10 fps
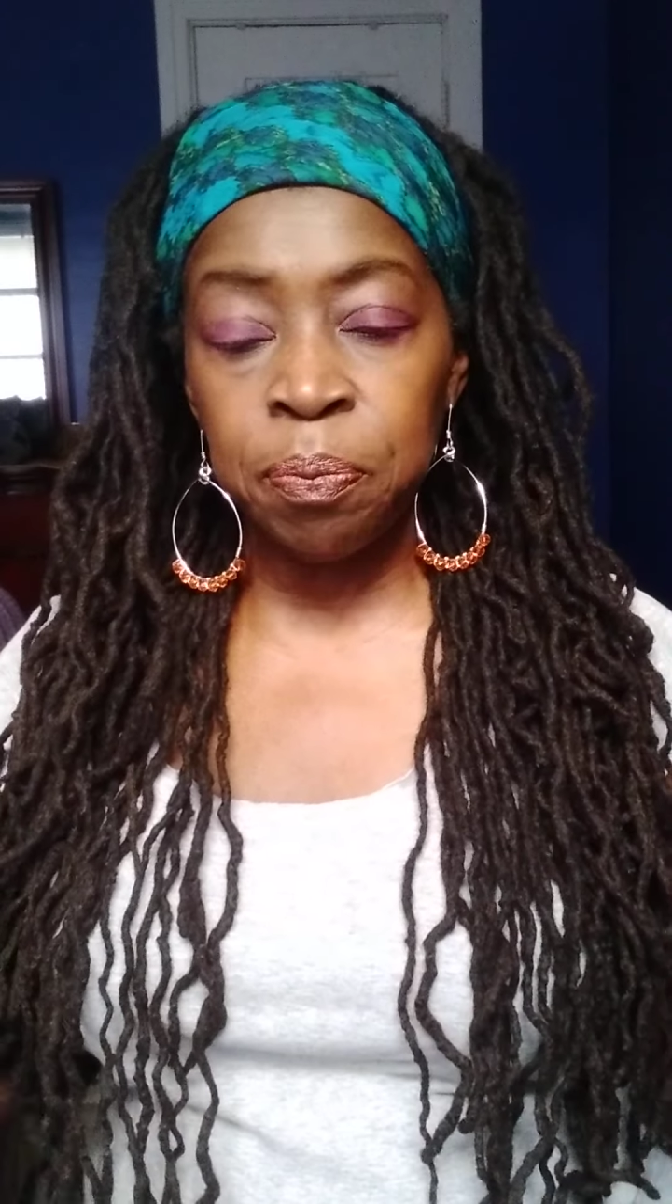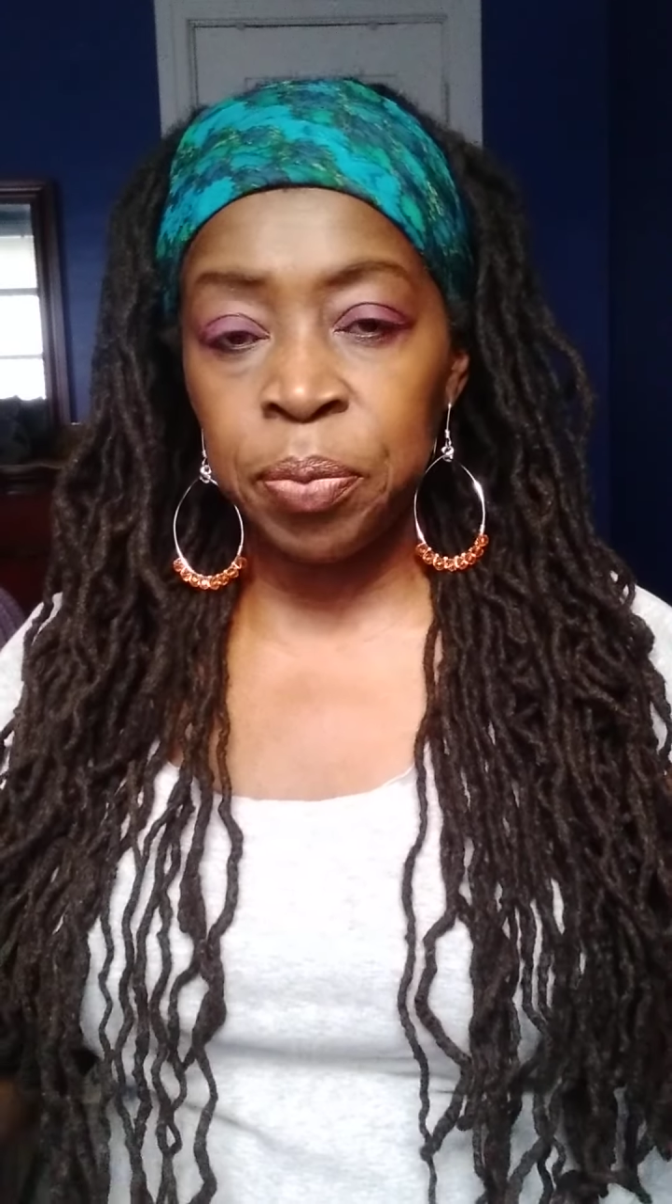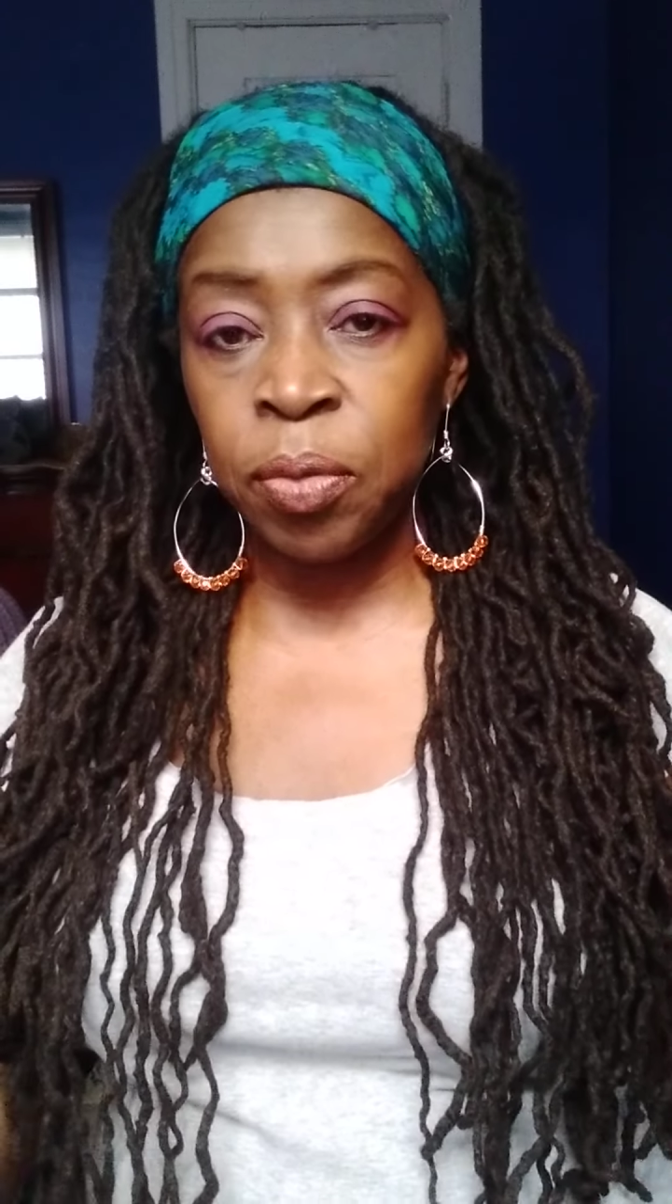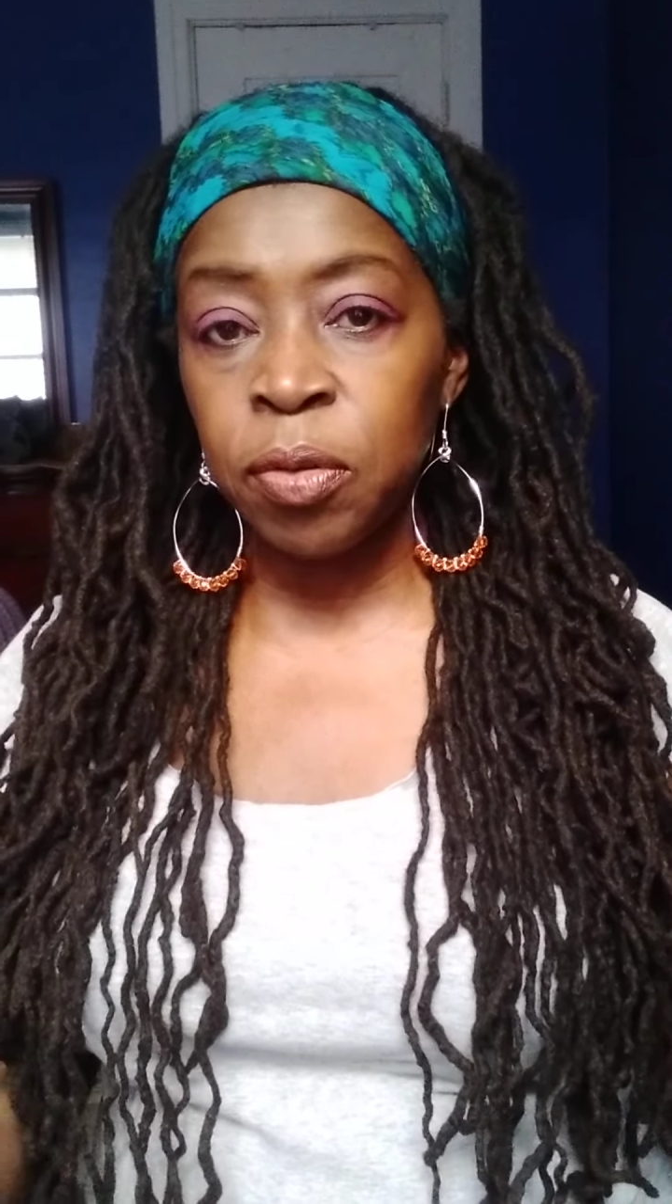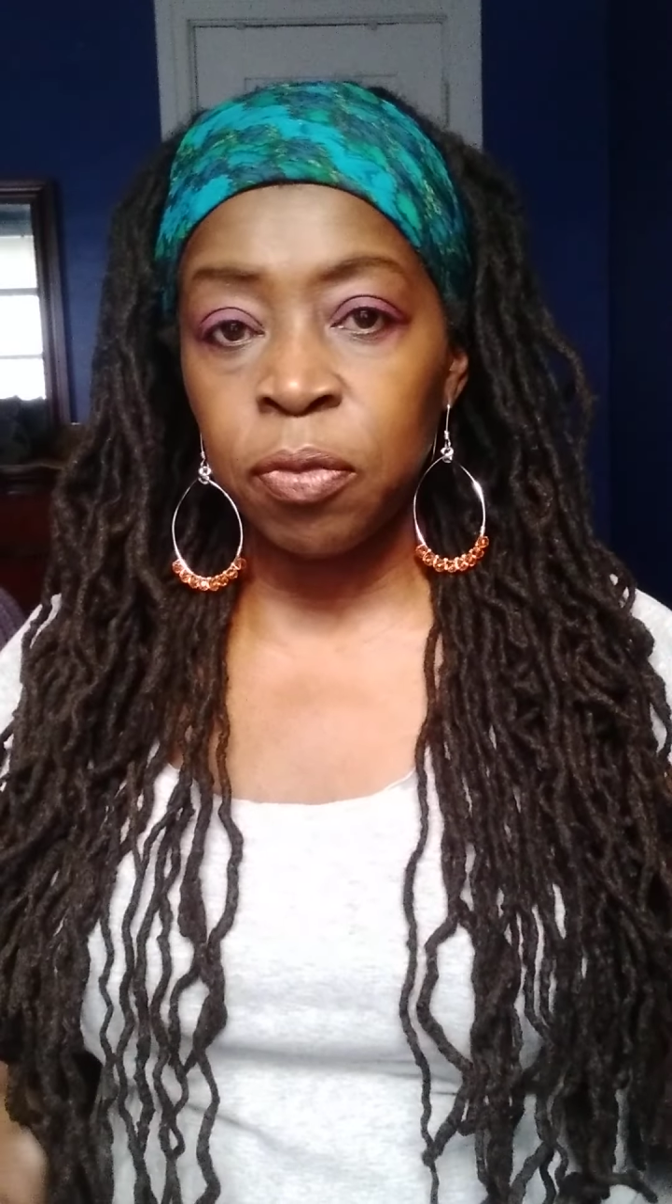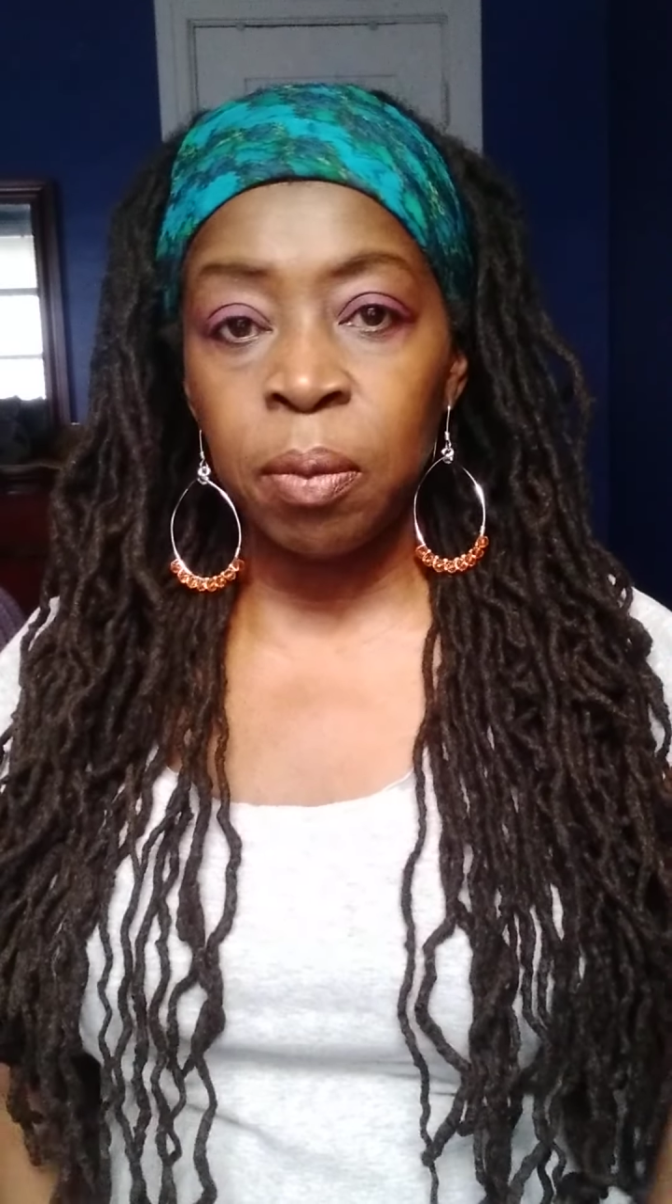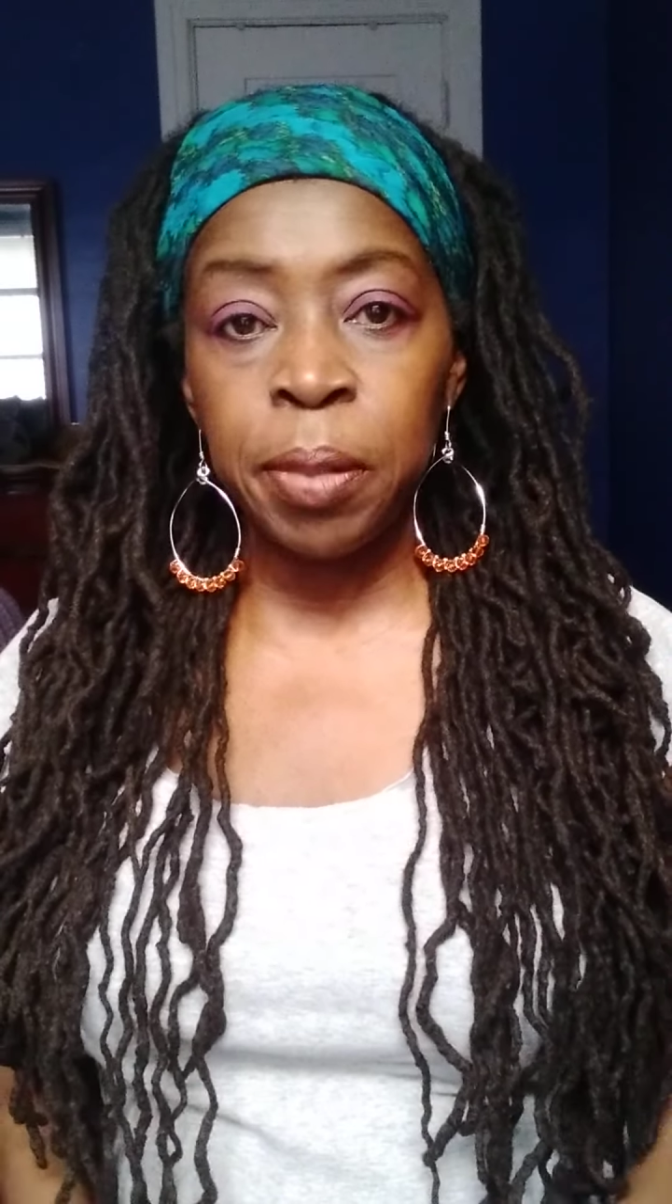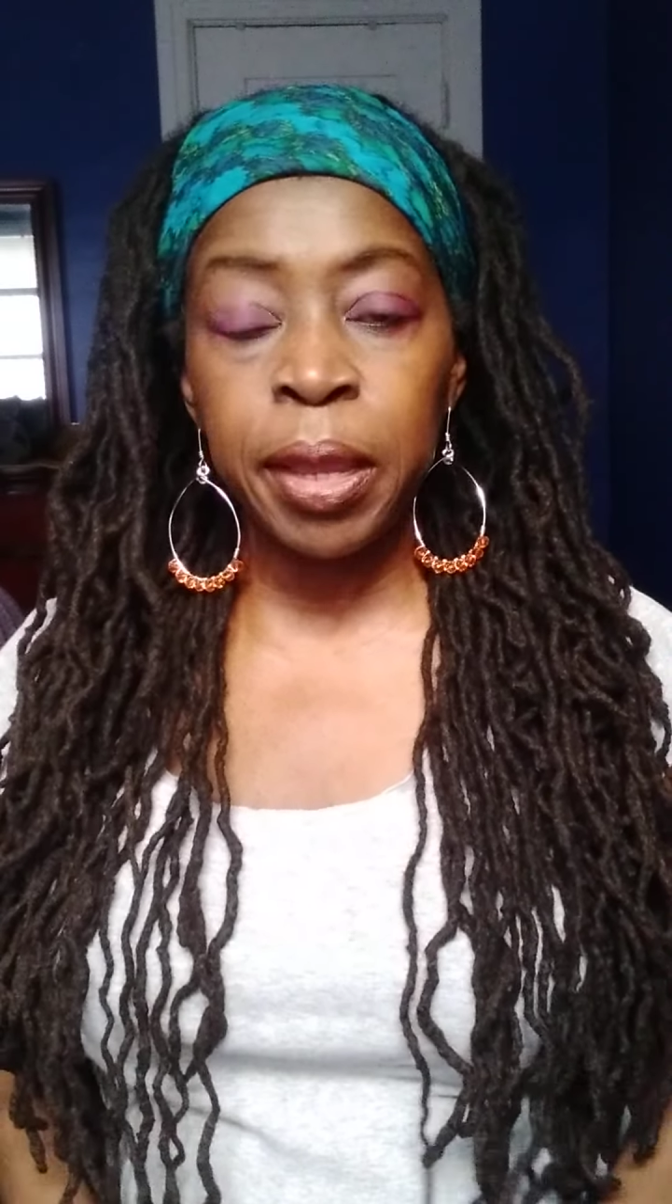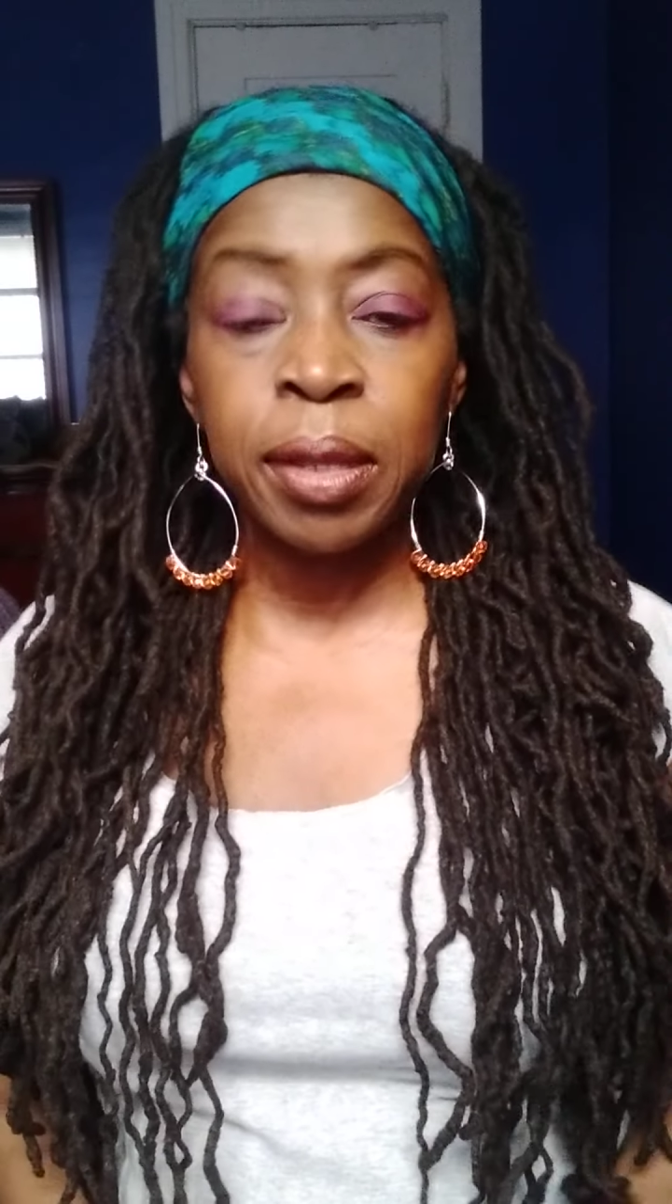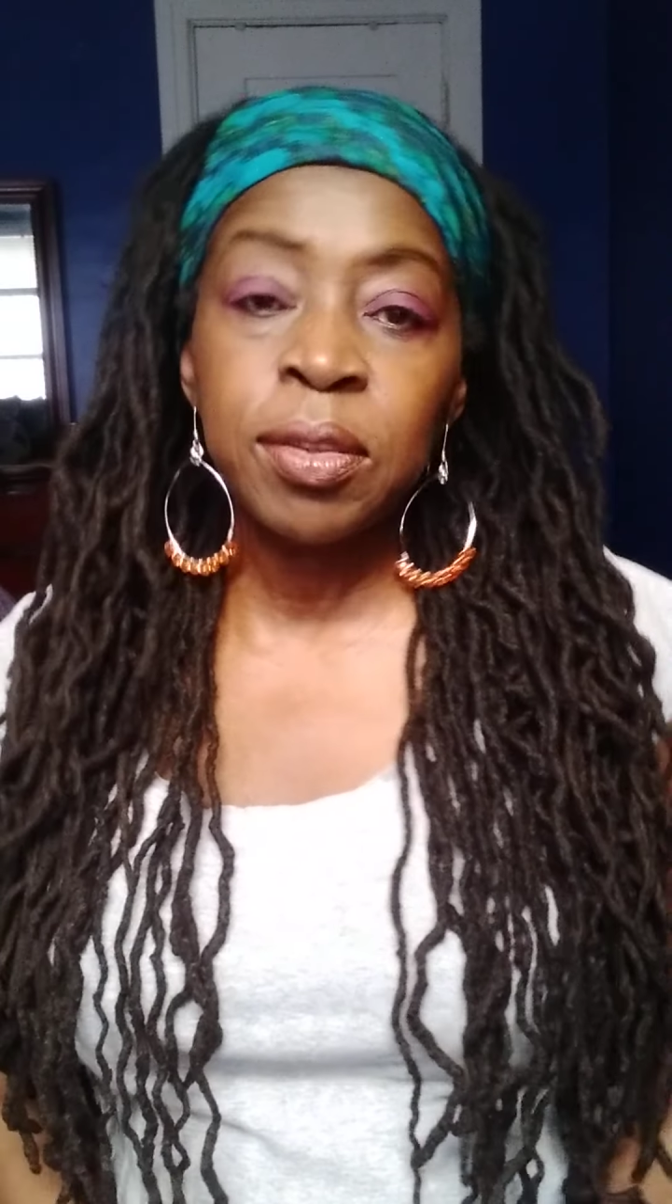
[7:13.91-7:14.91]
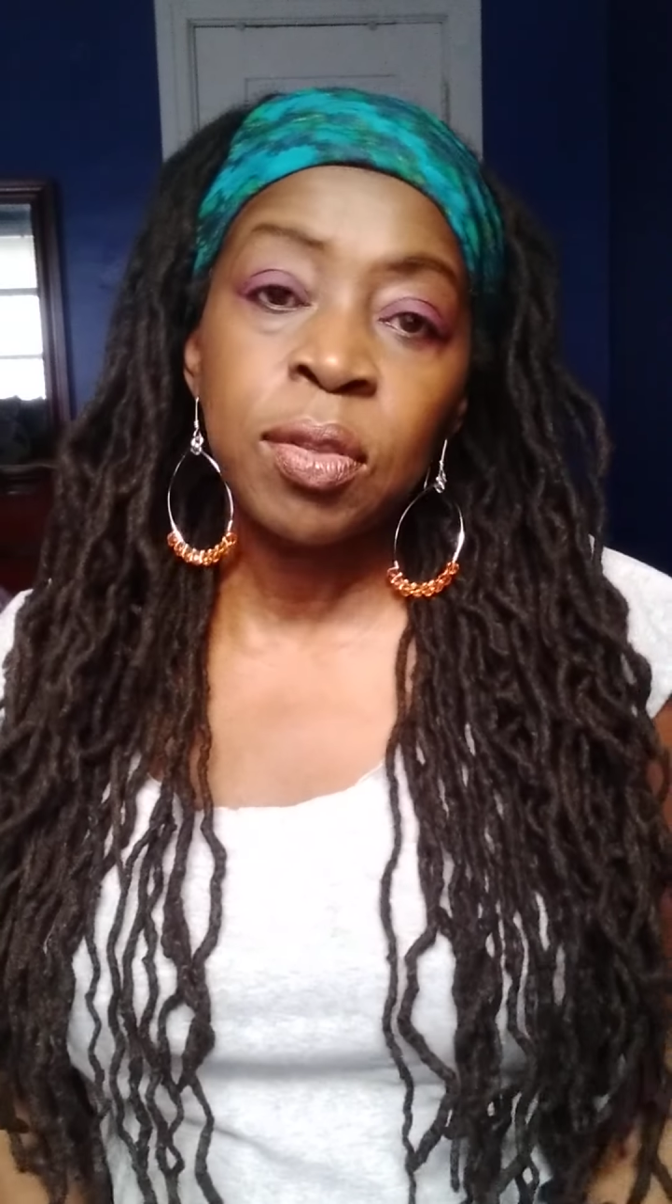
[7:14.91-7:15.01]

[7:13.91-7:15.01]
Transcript: beautiful blankets